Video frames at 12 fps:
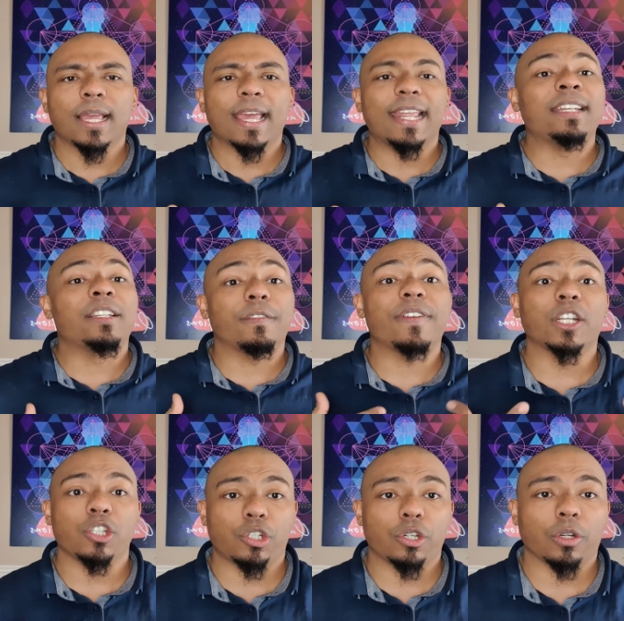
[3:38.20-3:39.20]

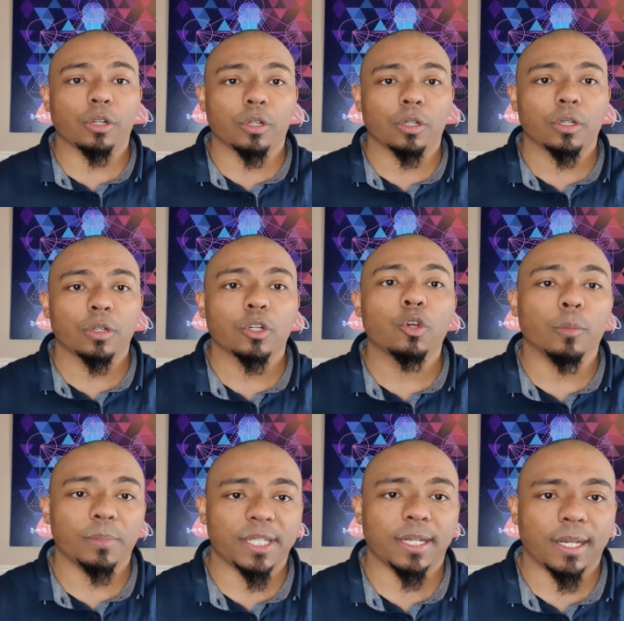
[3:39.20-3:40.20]
intervention
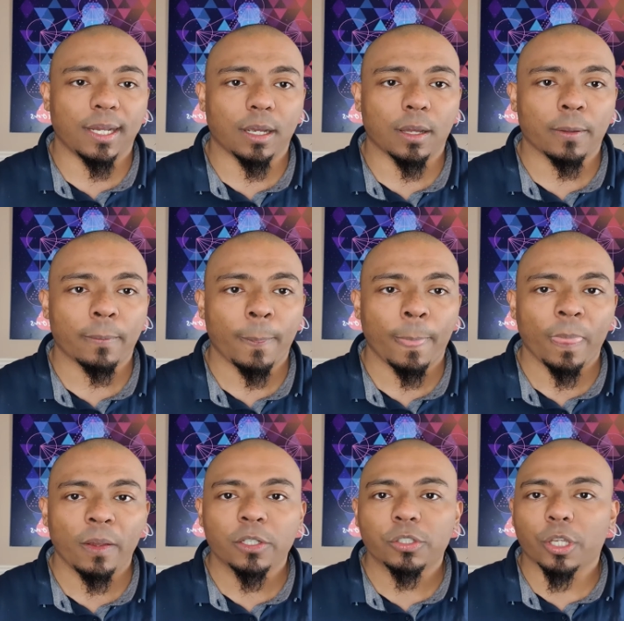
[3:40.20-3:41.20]
comes in here.
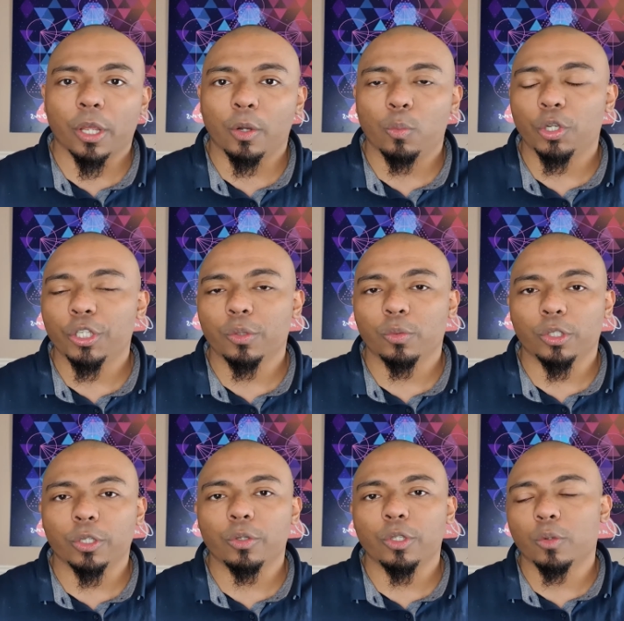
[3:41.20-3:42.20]
So what you'll
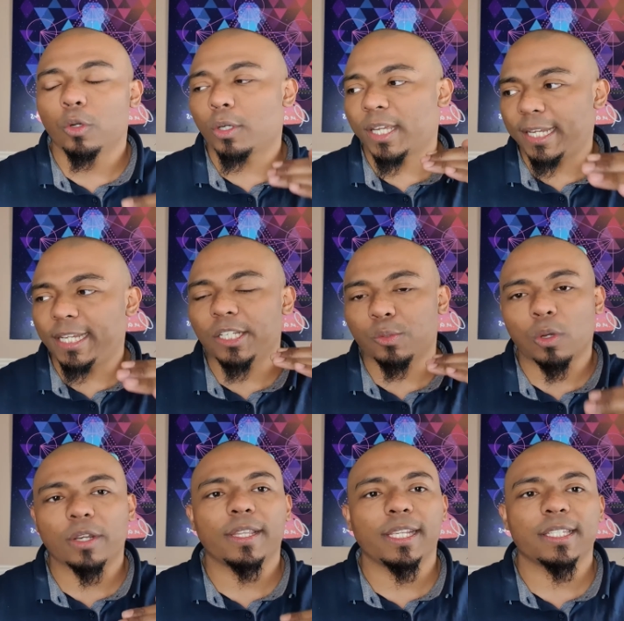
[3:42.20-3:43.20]
do, you'll look at each one
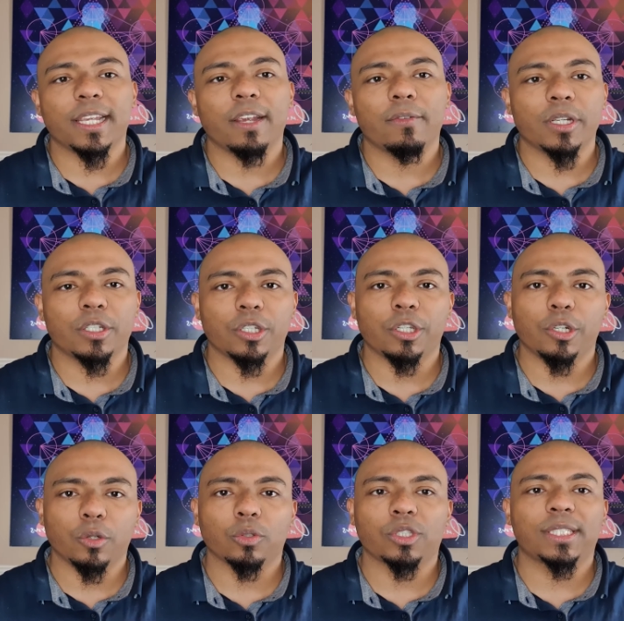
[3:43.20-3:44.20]
of these areas and
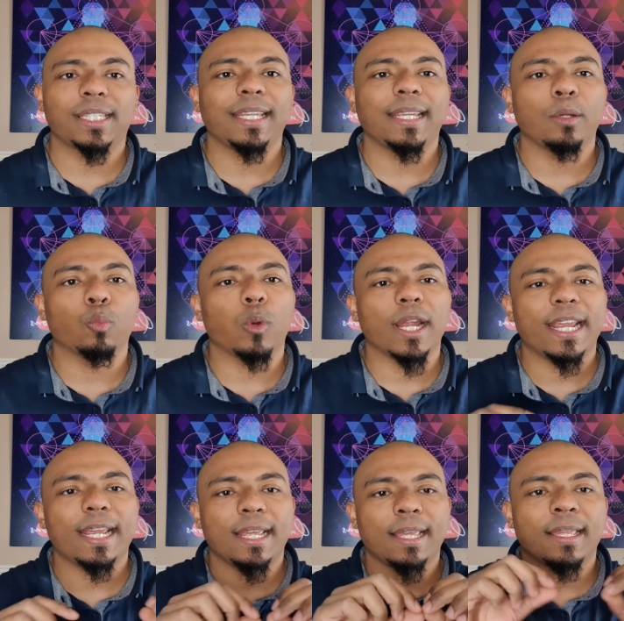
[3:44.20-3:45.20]
you'll see
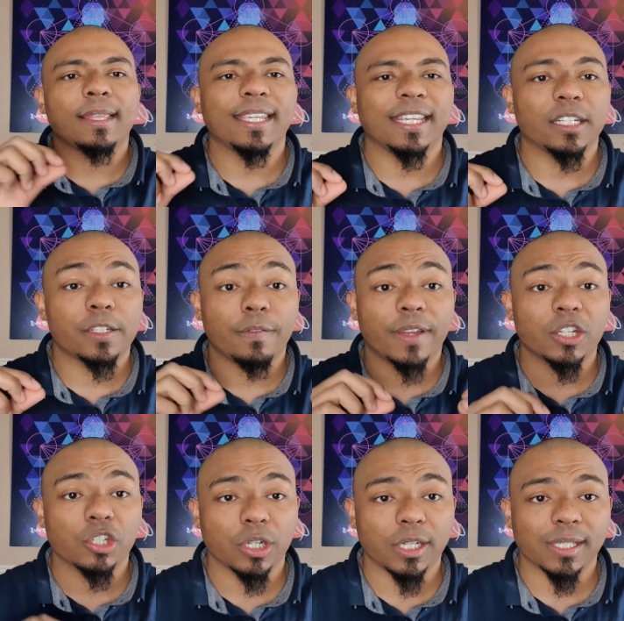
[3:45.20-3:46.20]
where the
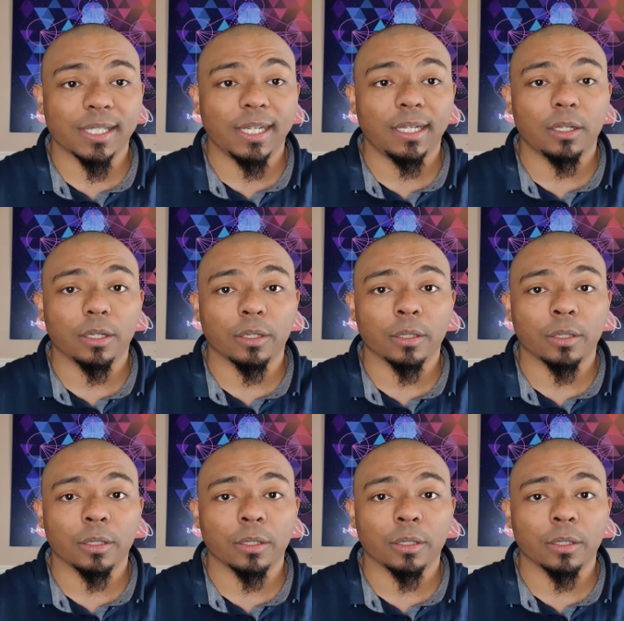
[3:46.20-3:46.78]
intervention is needed.